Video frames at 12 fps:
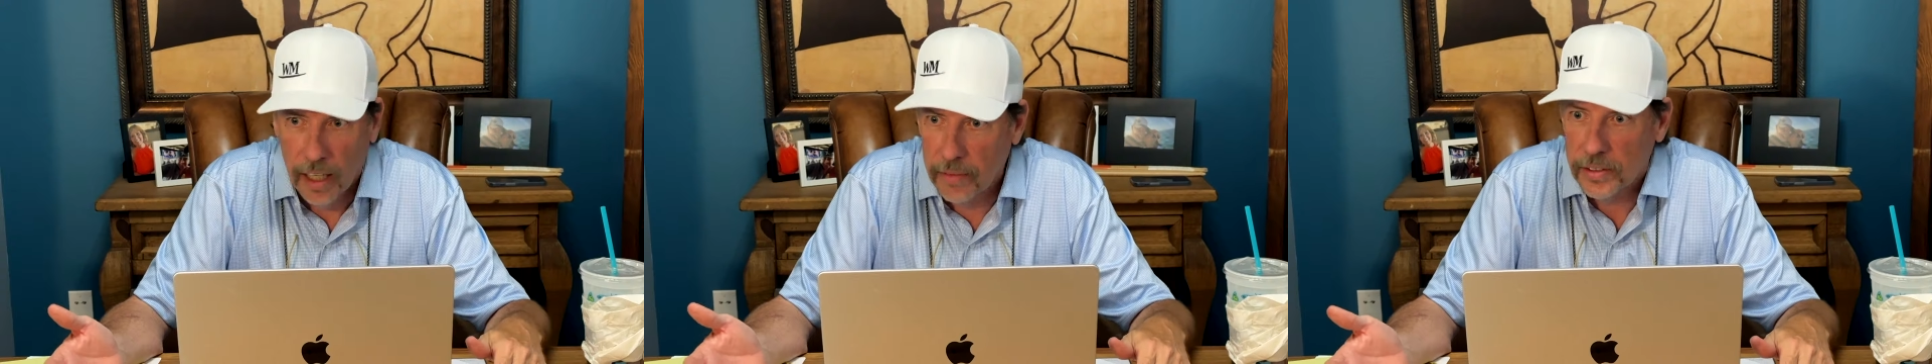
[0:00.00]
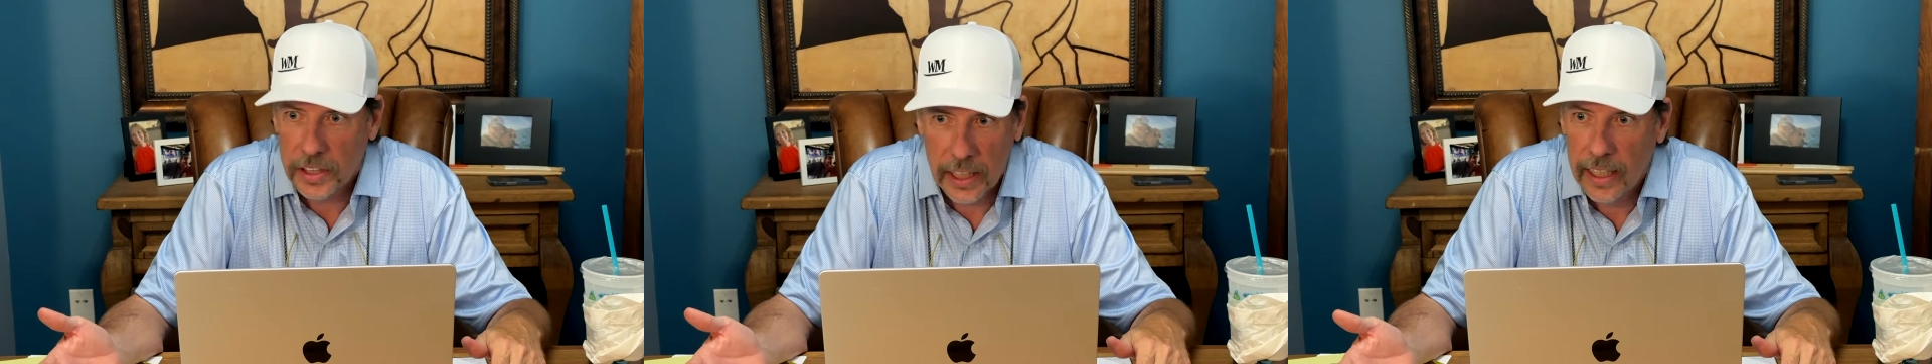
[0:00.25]
of
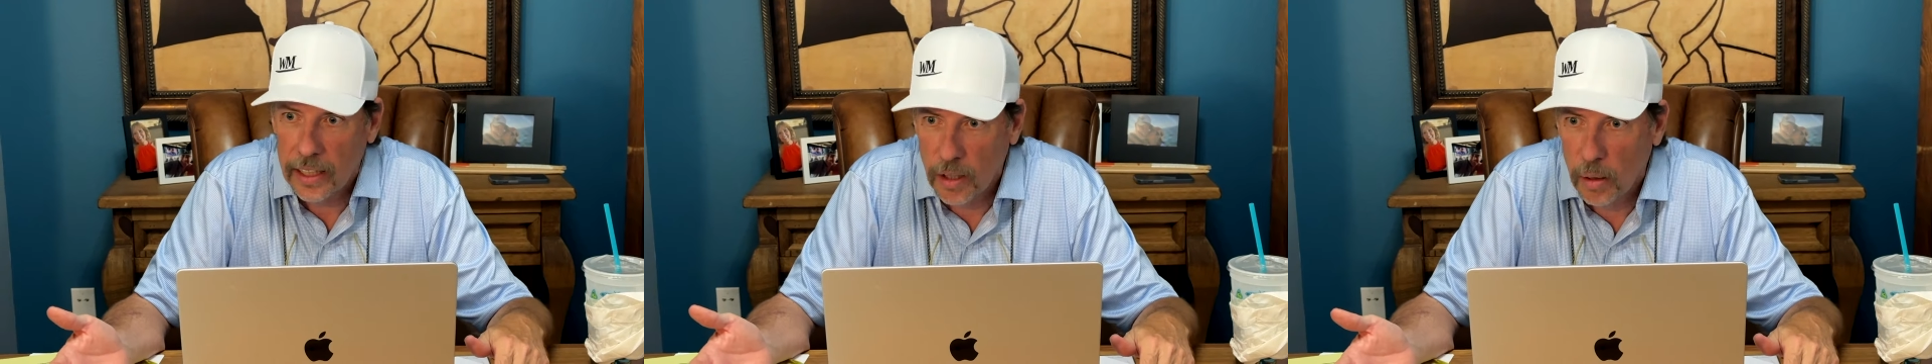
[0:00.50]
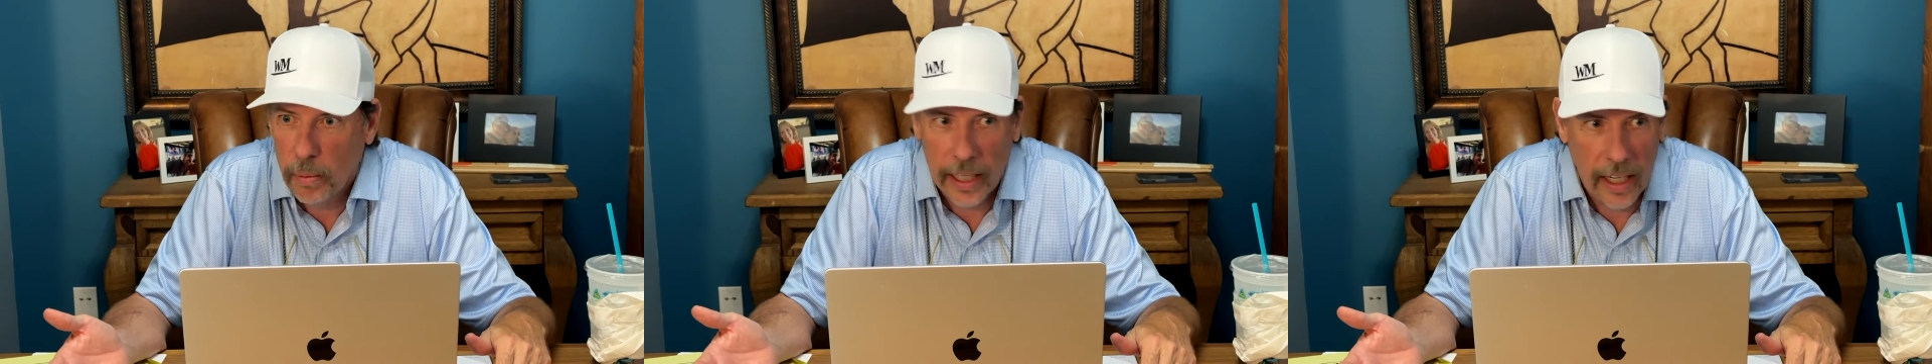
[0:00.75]
a state
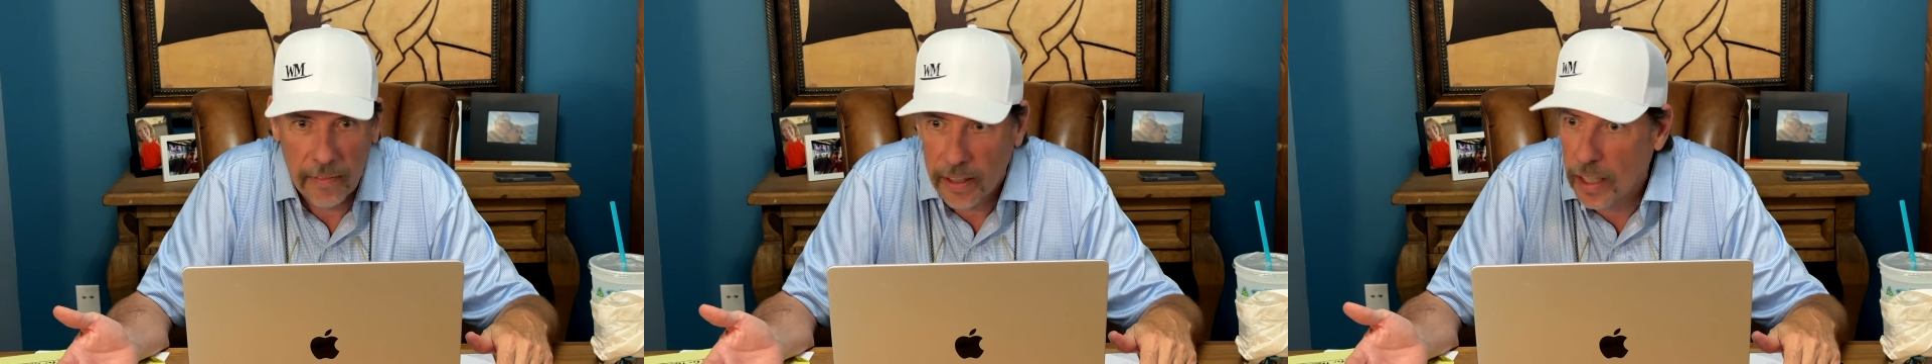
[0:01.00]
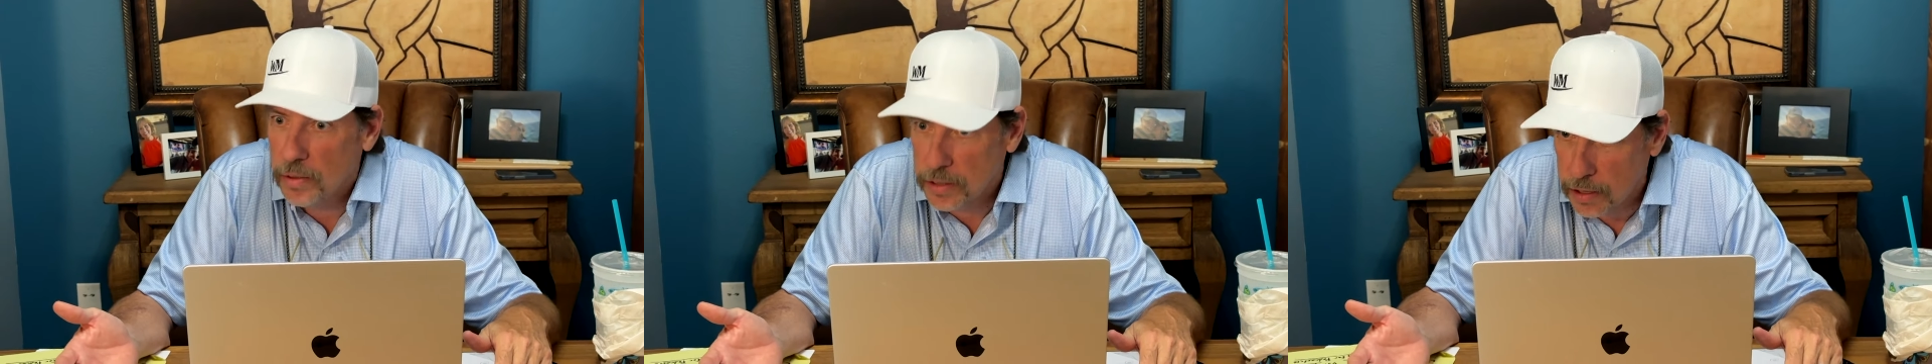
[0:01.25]
nobody ever
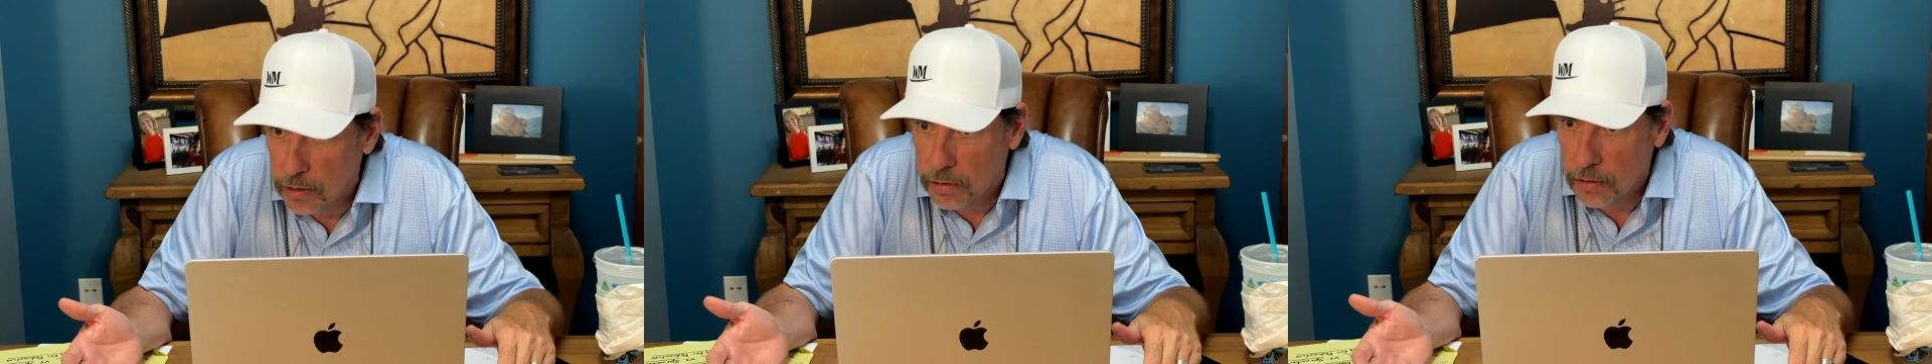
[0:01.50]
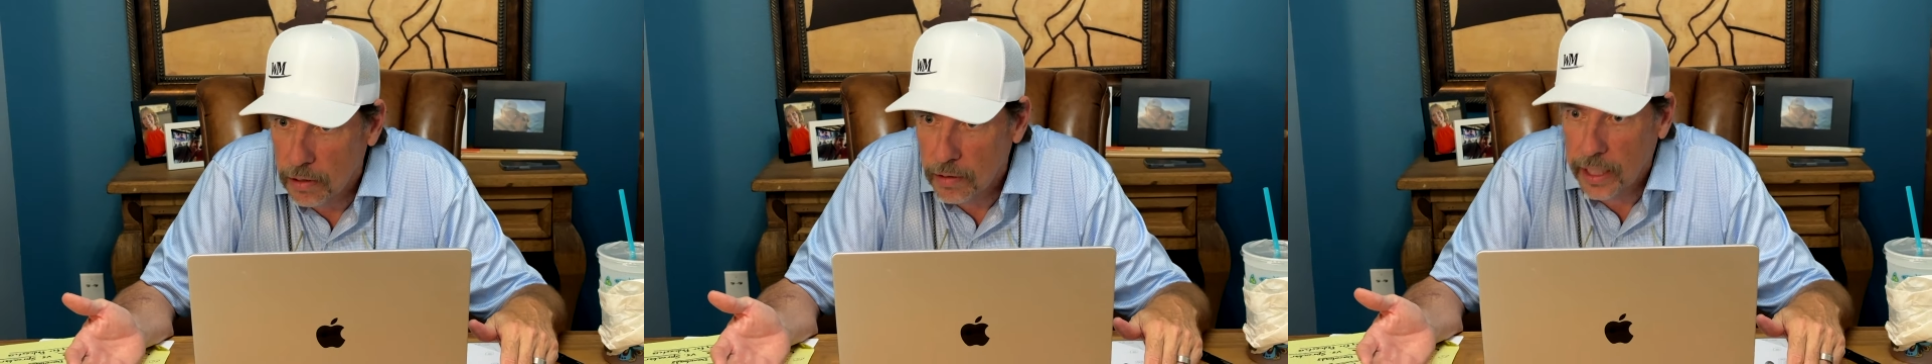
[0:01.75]
goes to,
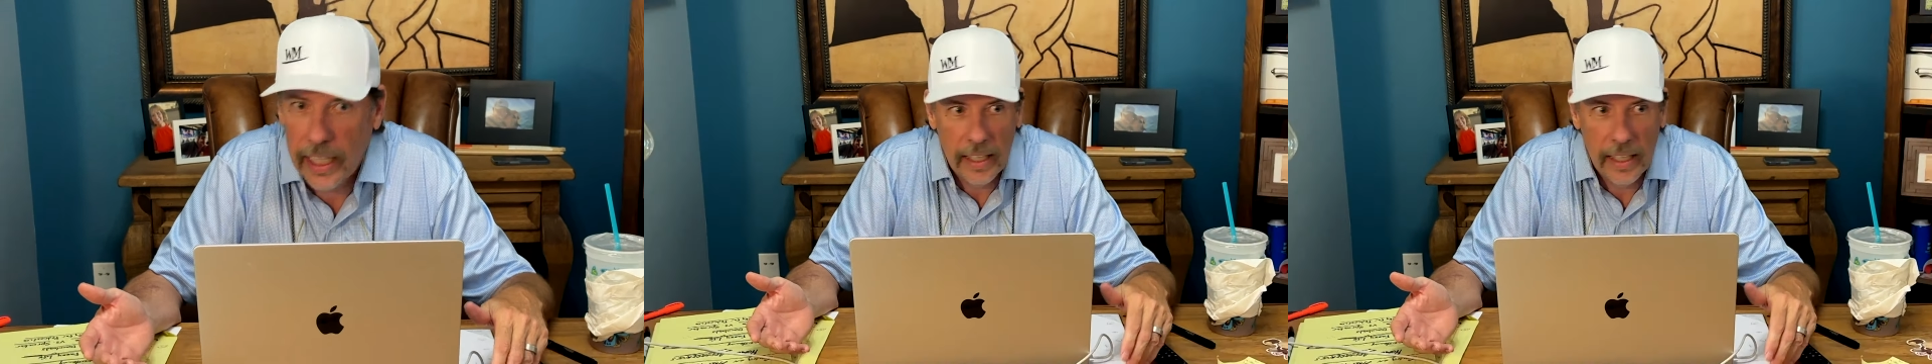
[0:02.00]
okay?